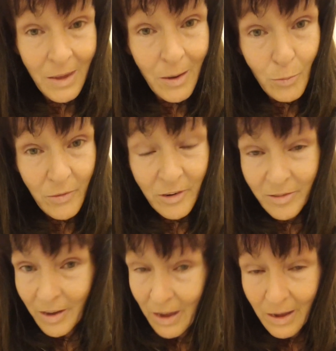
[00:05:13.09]
And we've
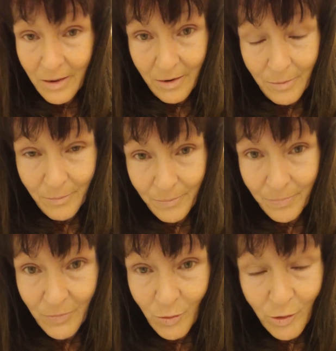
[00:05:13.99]
just had
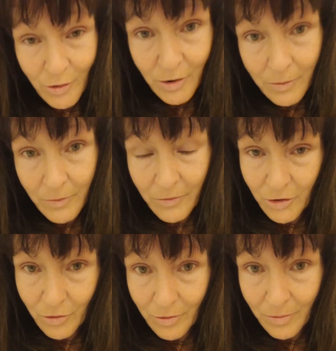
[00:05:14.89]
the 13th of
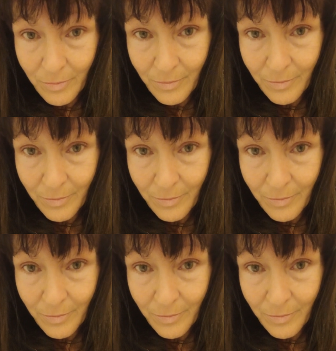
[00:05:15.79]
June